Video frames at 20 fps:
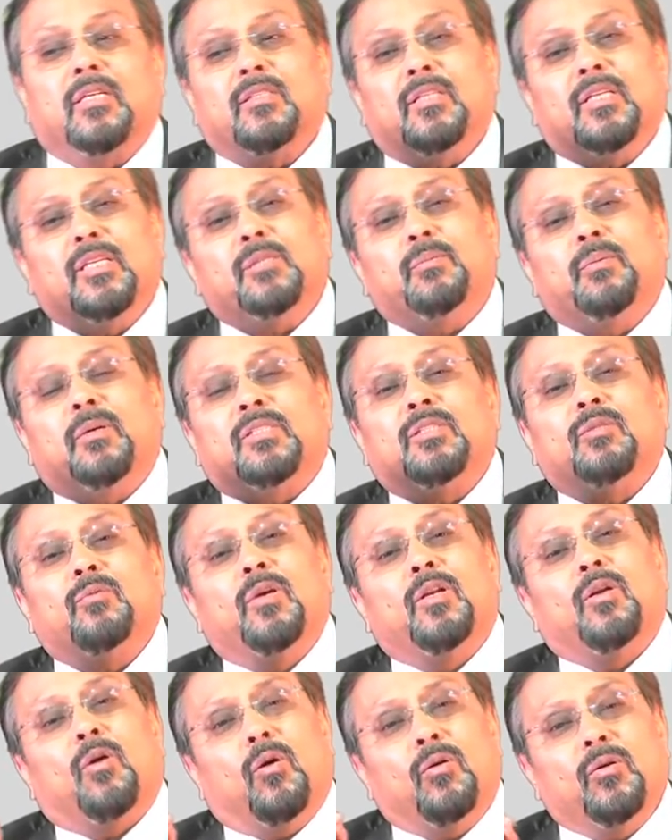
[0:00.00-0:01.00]
this person
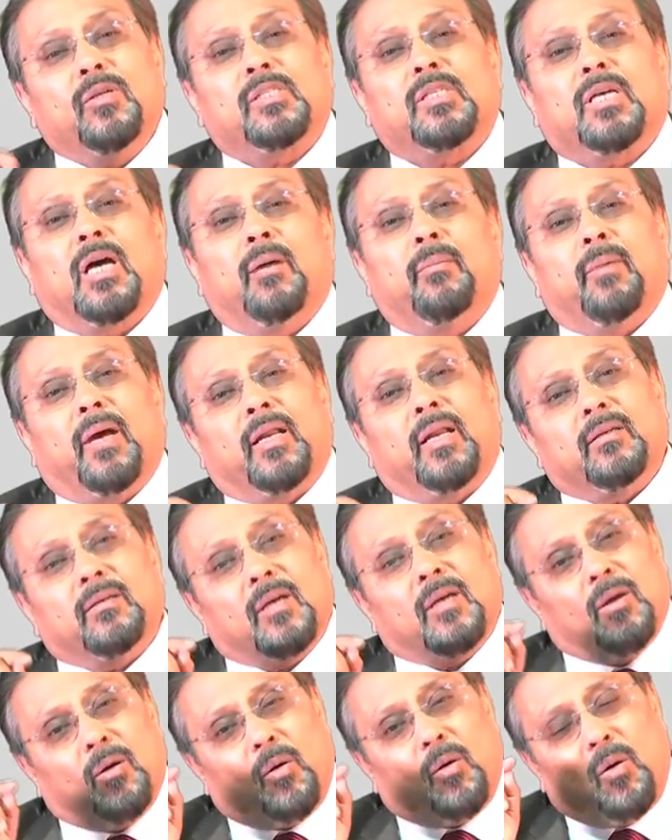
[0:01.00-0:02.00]
will always come and
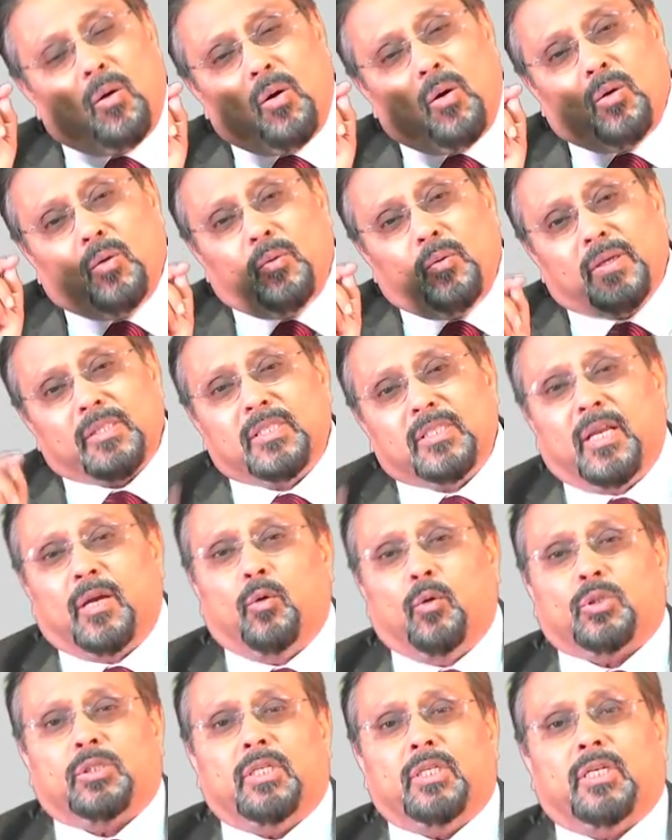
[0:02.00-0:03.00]
always
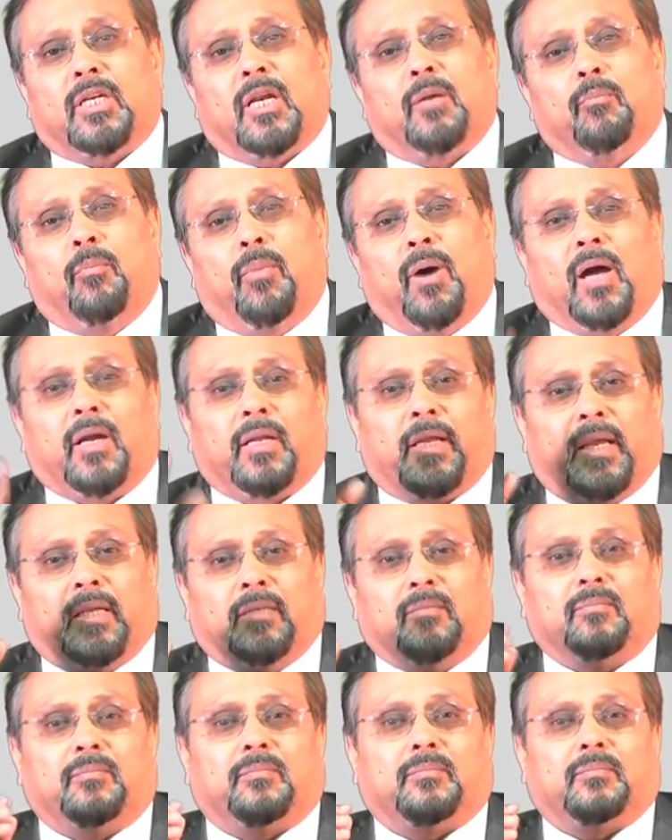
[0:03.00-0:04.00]
negotiate and bargain.